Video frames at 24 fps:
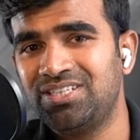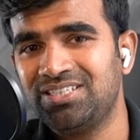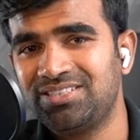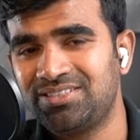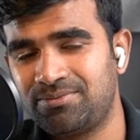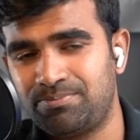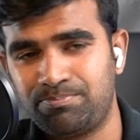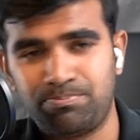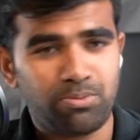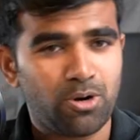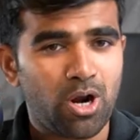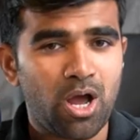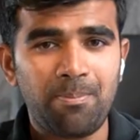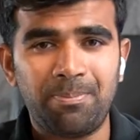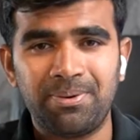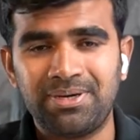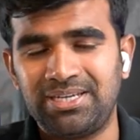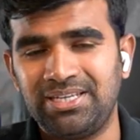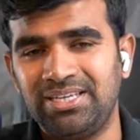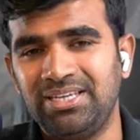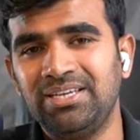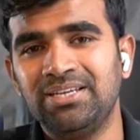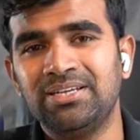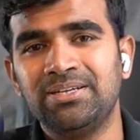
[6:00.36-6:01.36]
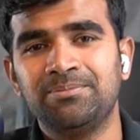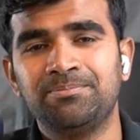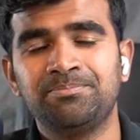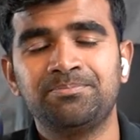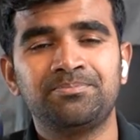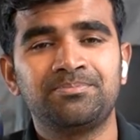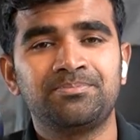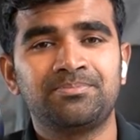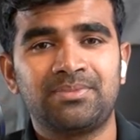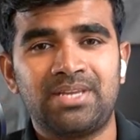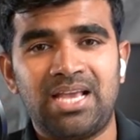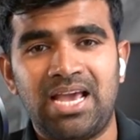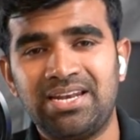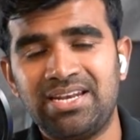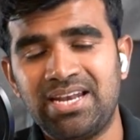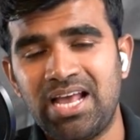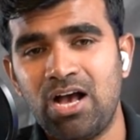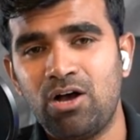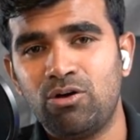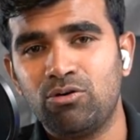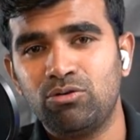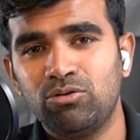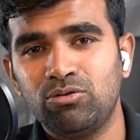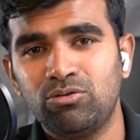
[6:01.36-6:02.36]
this property, and
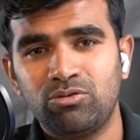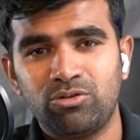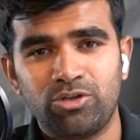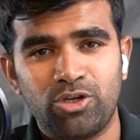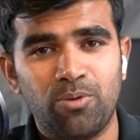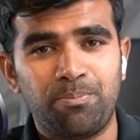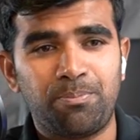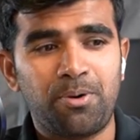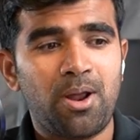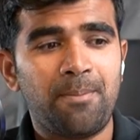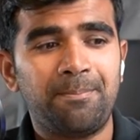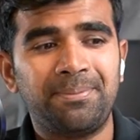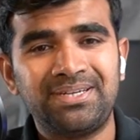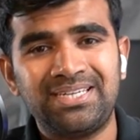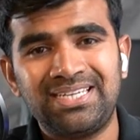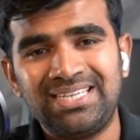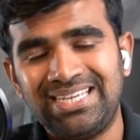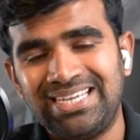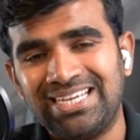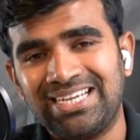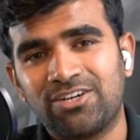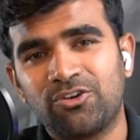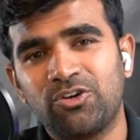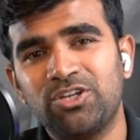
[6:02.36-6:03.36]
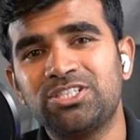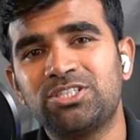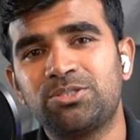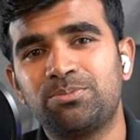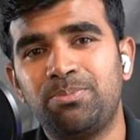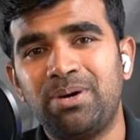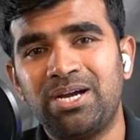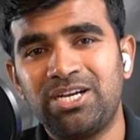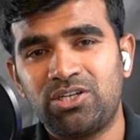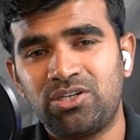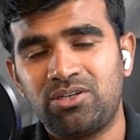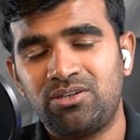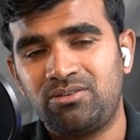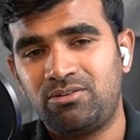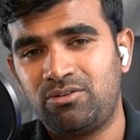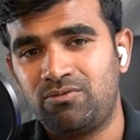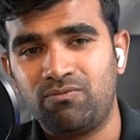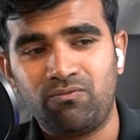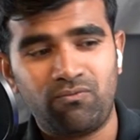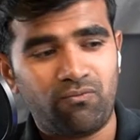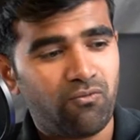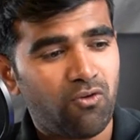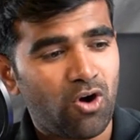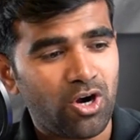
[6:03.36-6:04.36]
now your property increased by
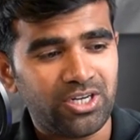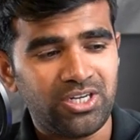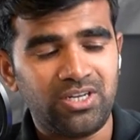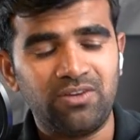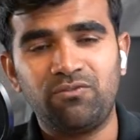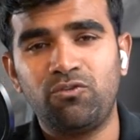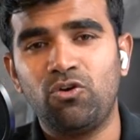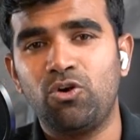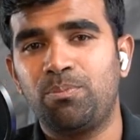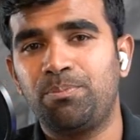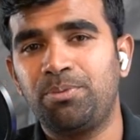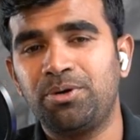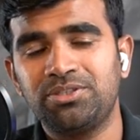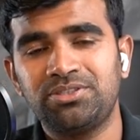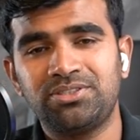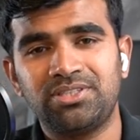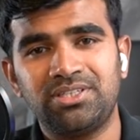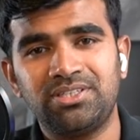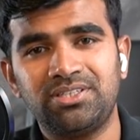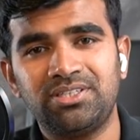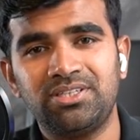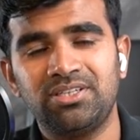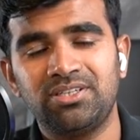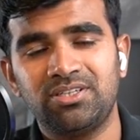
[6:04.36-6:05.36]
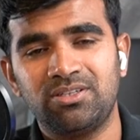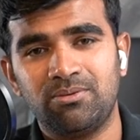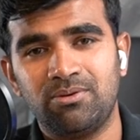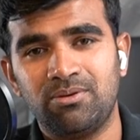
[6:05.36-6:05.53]
44%,